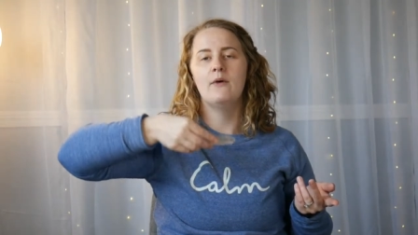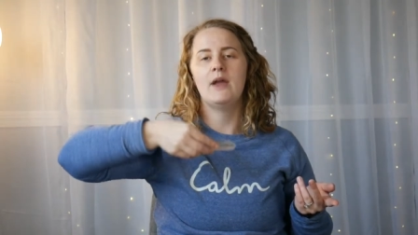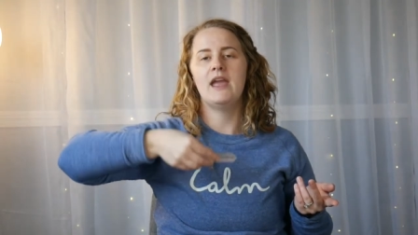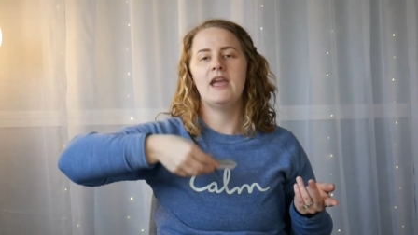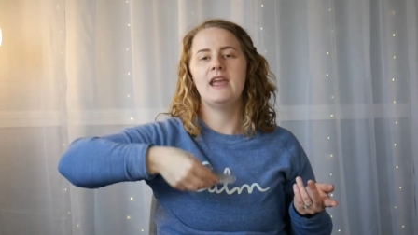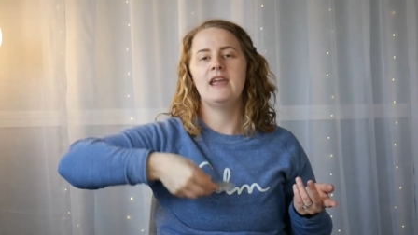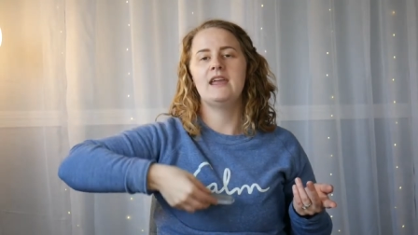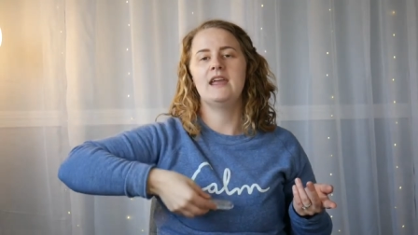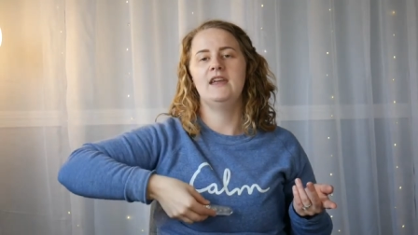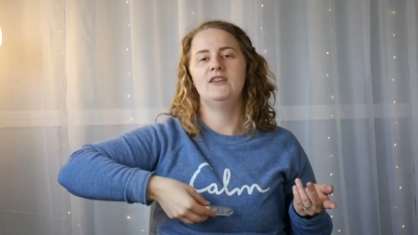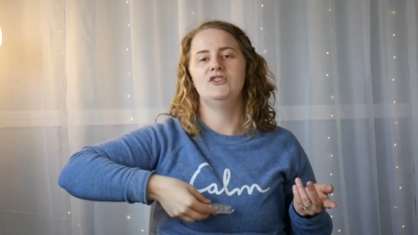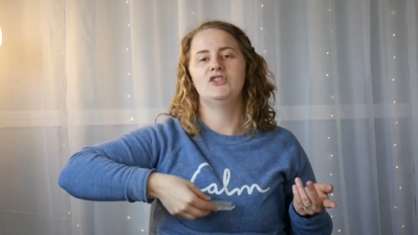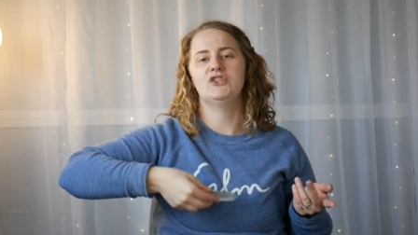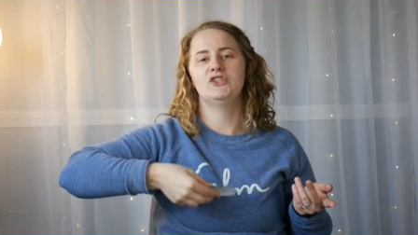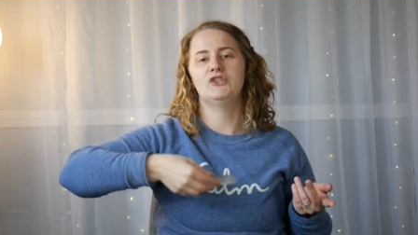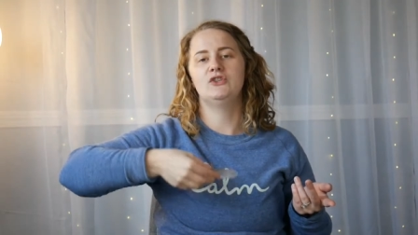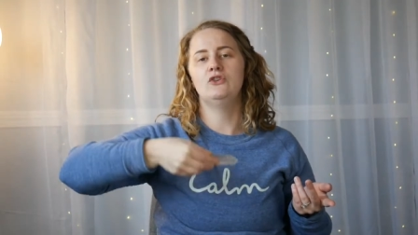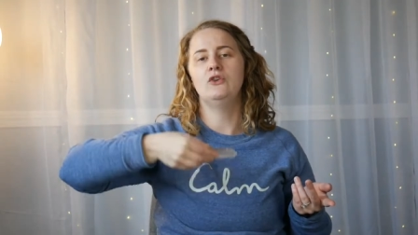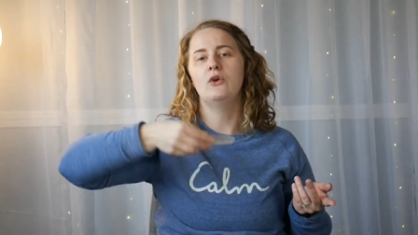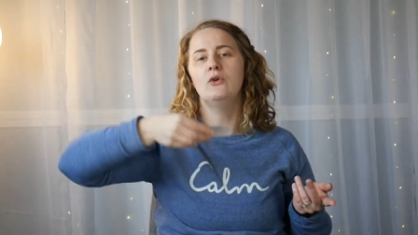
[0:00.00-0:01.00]
way and
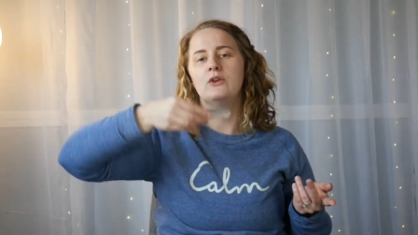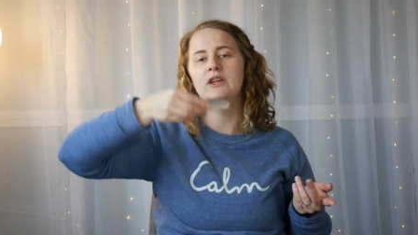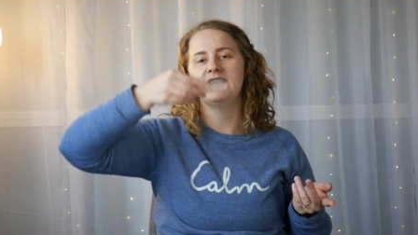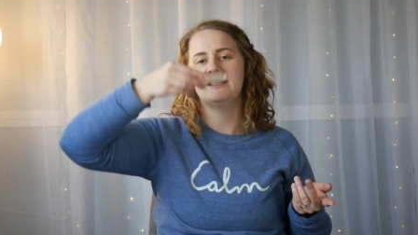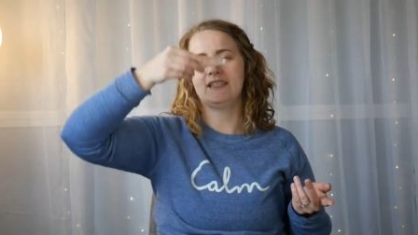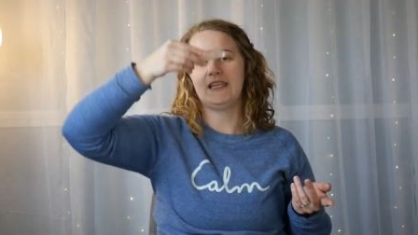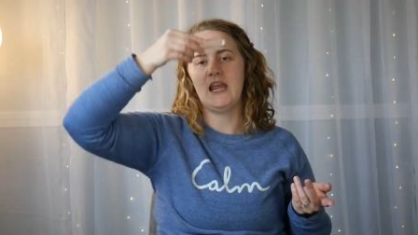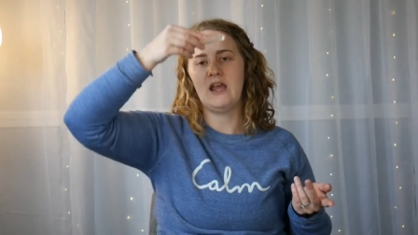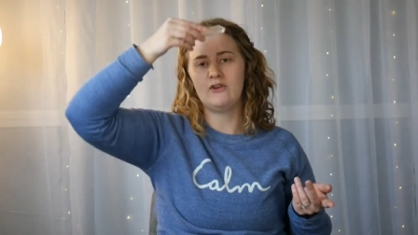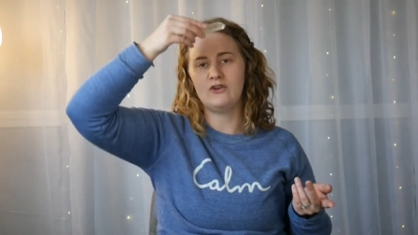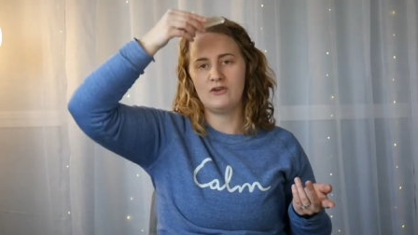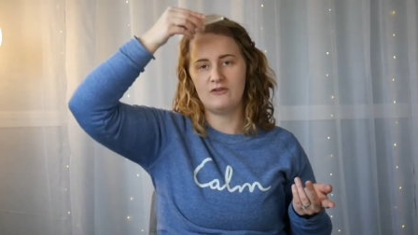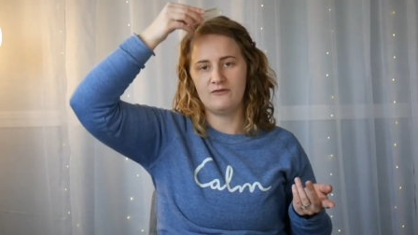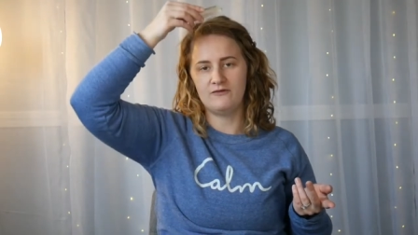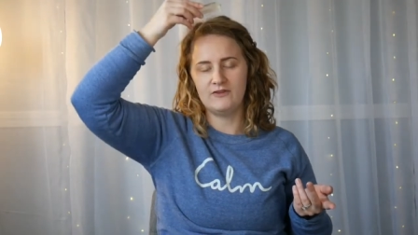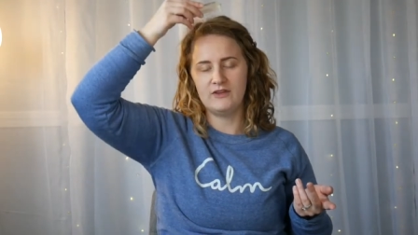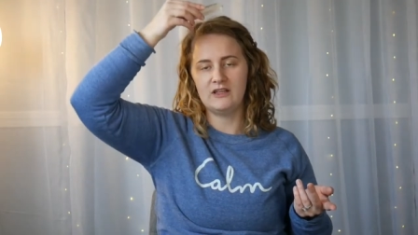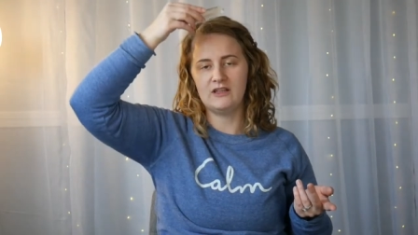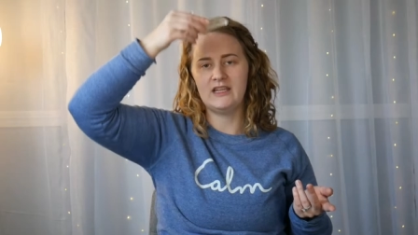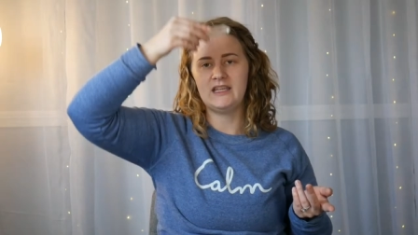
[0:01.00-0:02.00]
just notice how you're
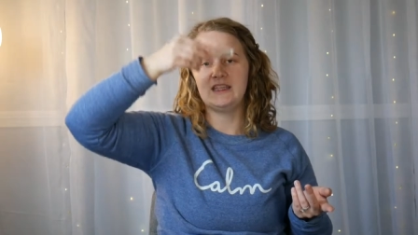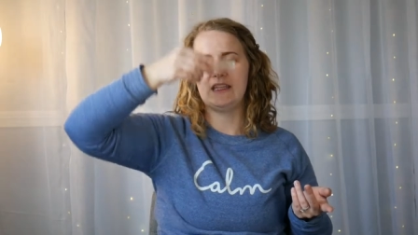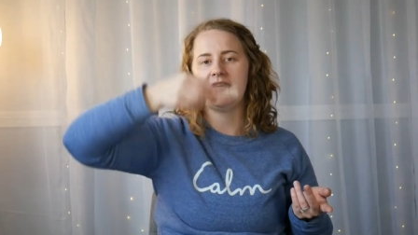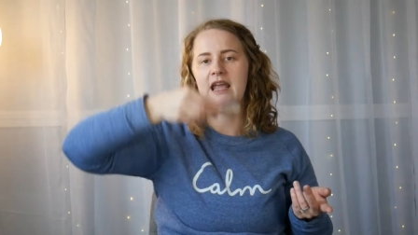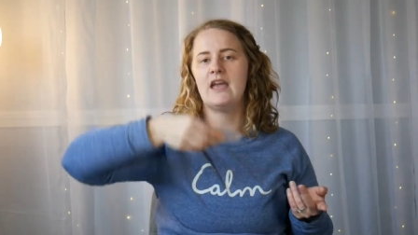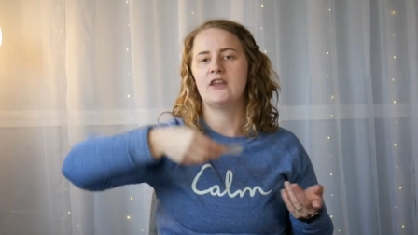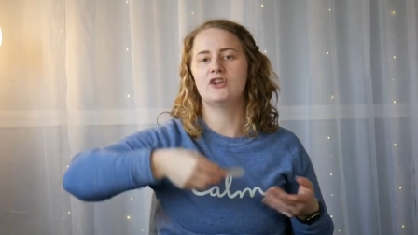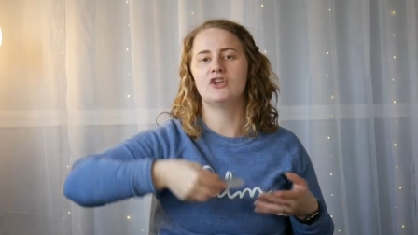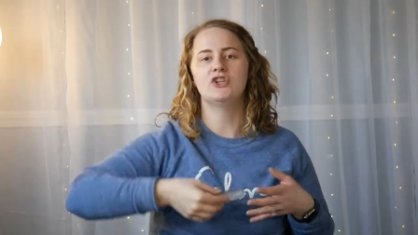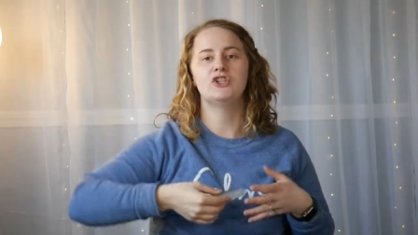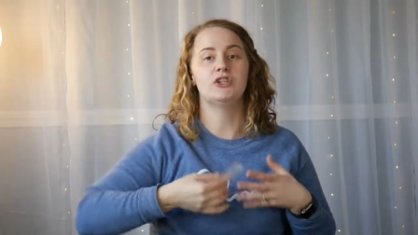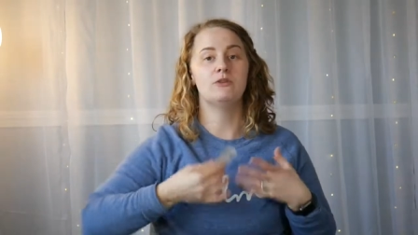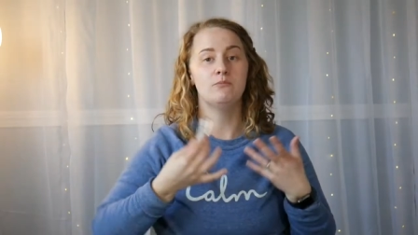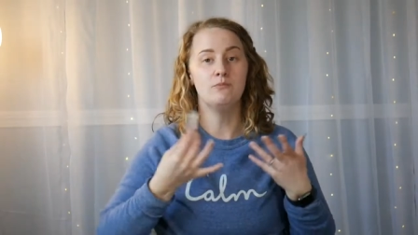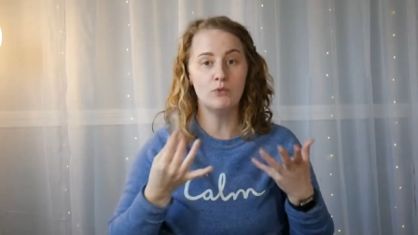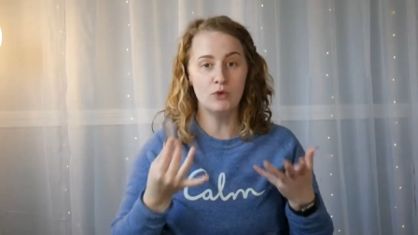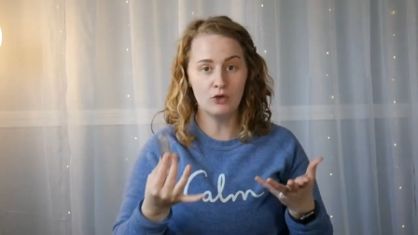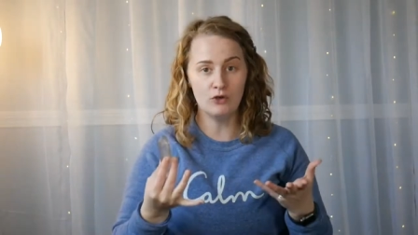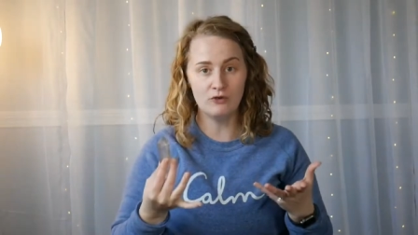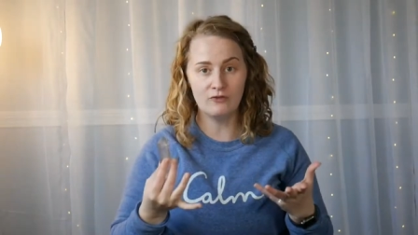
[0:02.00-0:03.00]
feeling the energy
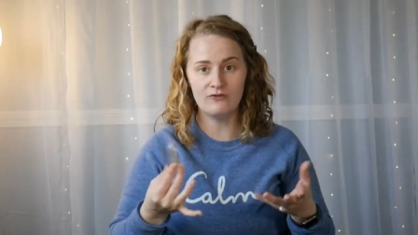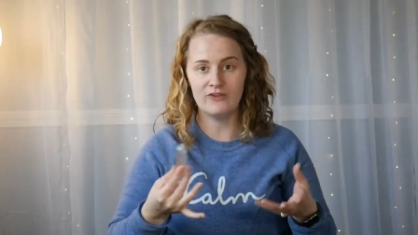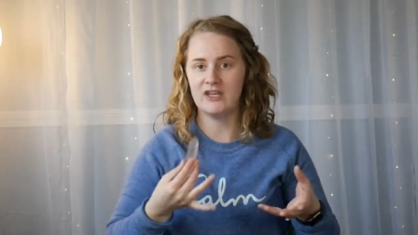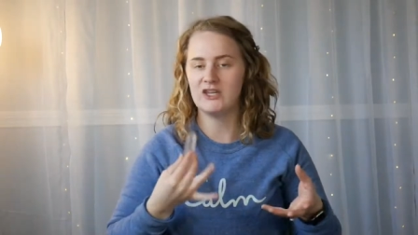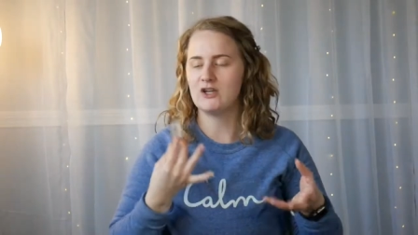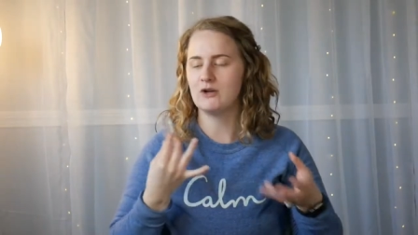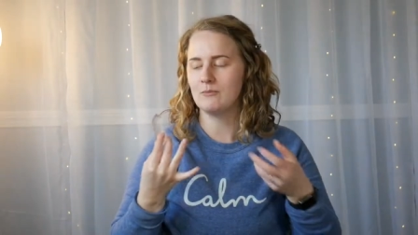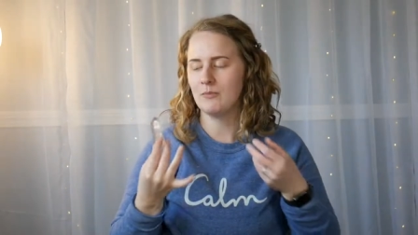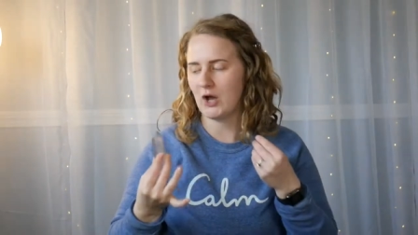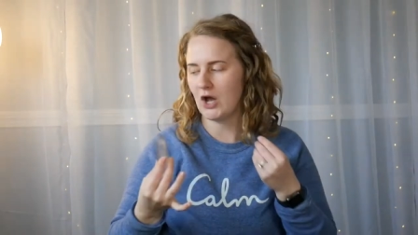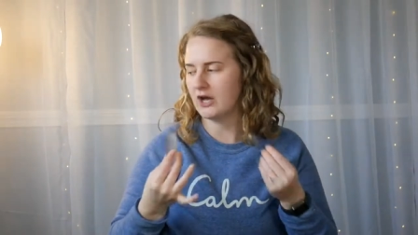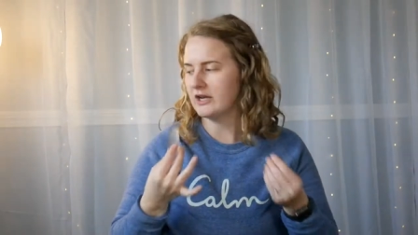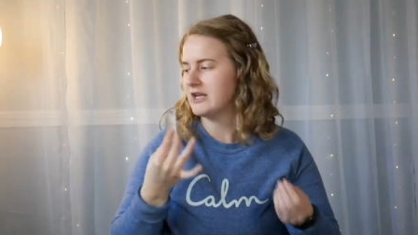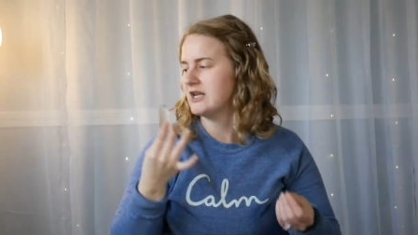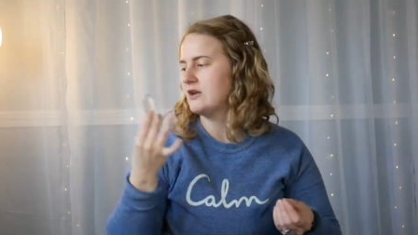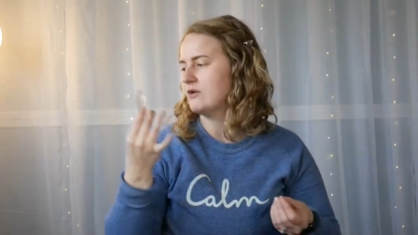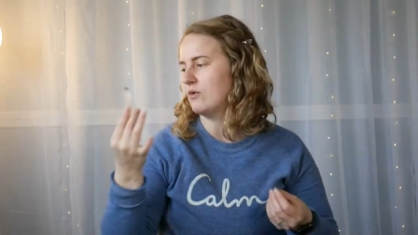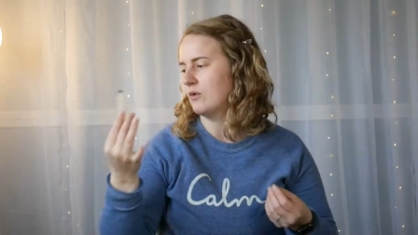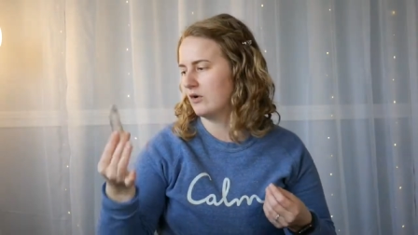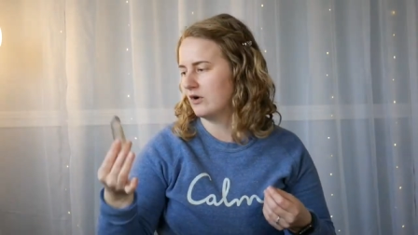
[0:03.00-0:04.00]
move in your
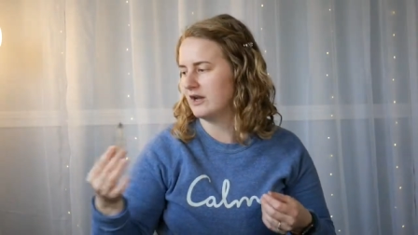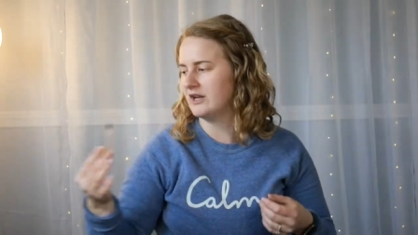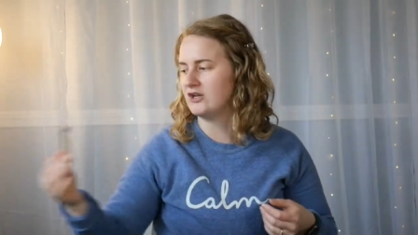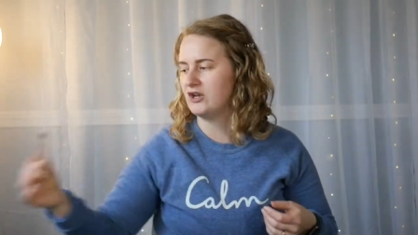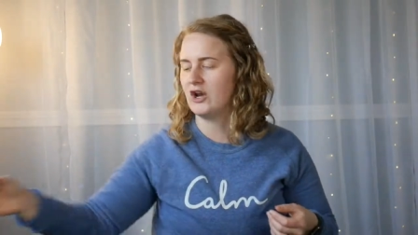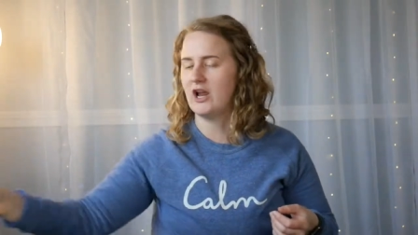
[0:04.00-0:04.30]
body or in your